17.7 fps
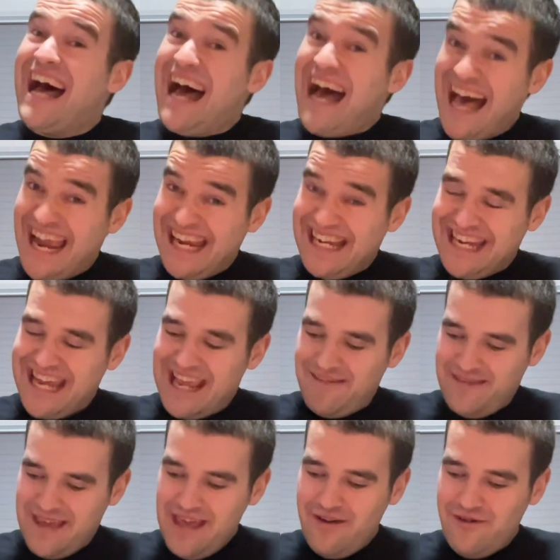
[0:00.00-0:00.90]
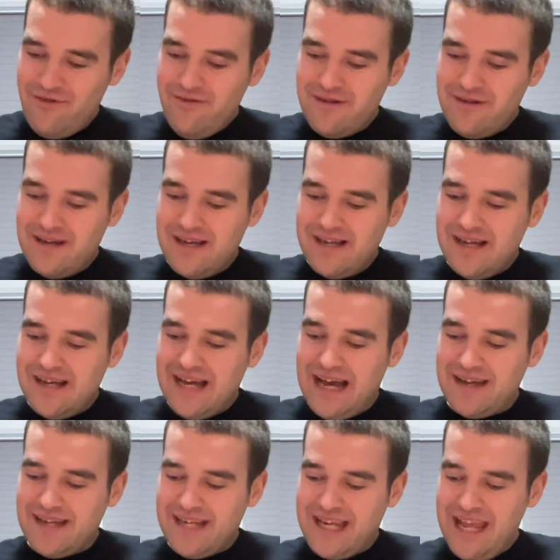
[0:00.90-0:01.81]
I gave you
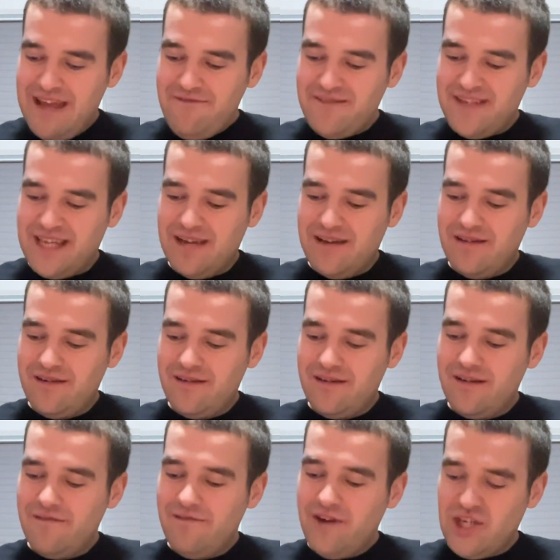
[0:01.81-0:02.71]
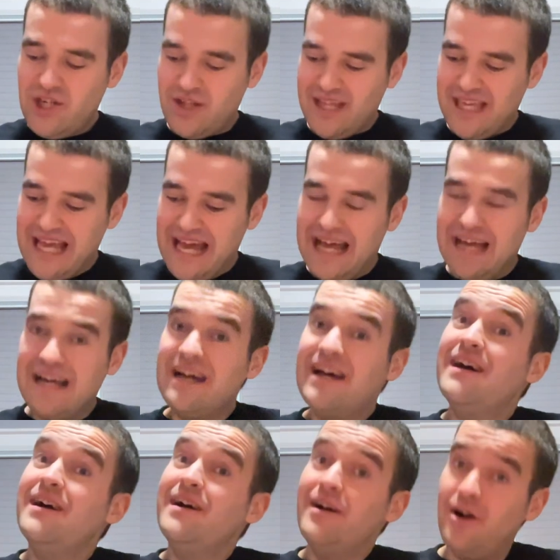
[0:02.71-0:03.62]
a gift for Giulia.
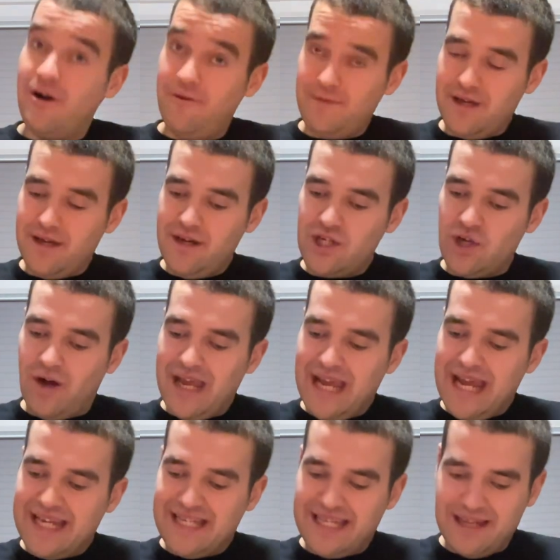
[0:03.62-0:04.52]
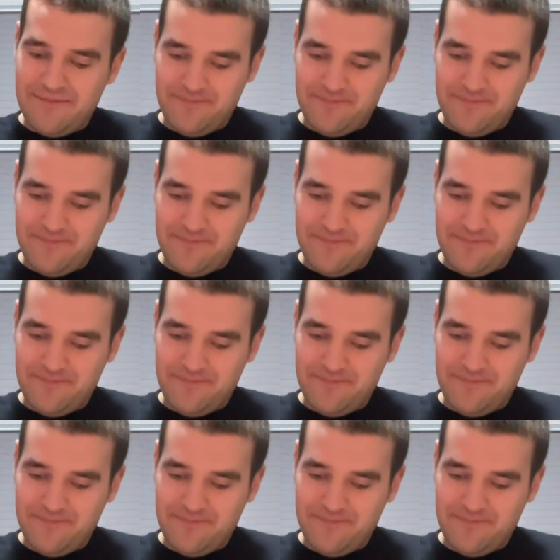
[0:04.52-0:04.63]
Hope you enjoy it.